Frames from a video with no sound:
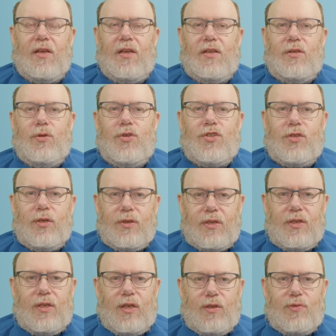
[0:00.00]
You should
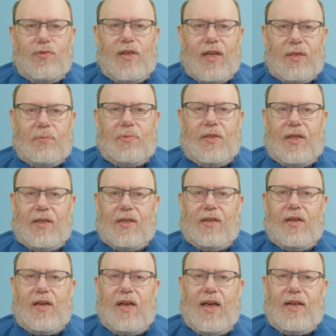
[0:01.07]
not flood ping
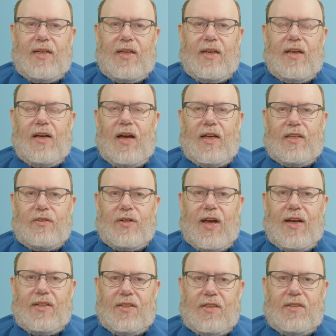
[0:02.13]
any other
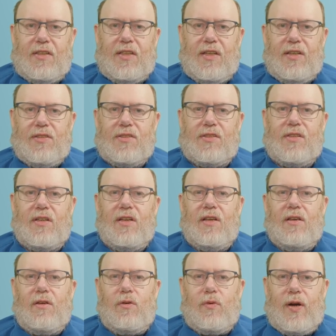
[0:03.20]
entities,
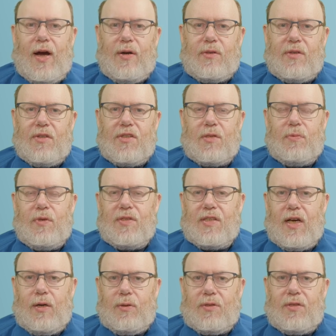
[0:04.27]
routers,
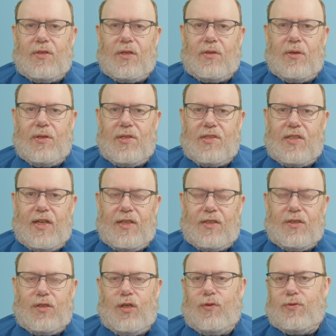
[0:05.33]
without the
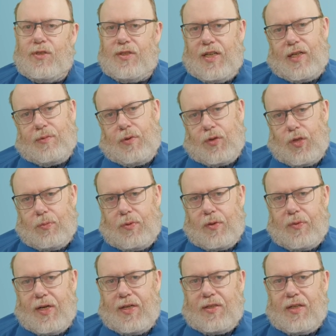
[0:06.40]
consent of the network
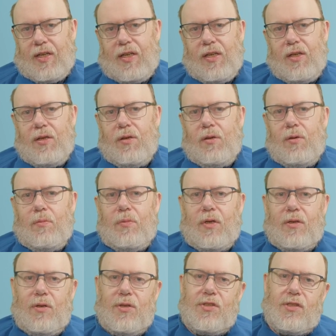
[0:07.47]
operator,
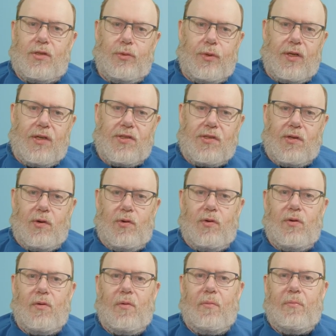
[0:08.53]
because doing
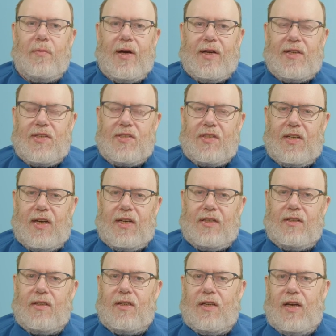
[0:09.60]
so might be seen
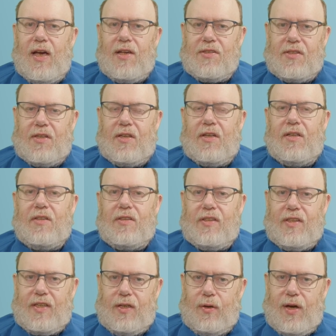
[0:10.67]
as a
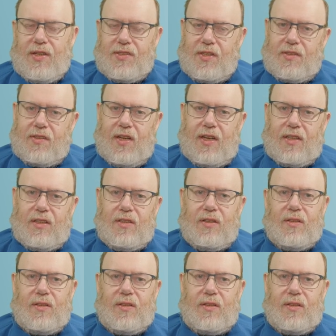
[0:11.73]
DOS attack.